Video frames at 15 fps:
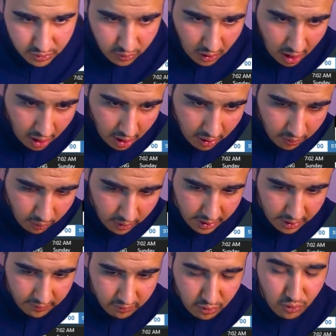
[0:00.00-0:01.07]
to
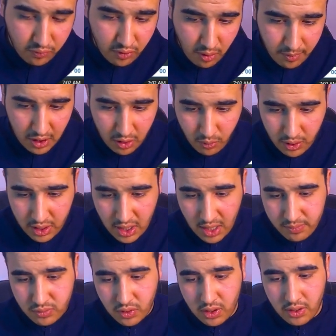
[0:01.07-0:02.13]
R1. No, from R1 up to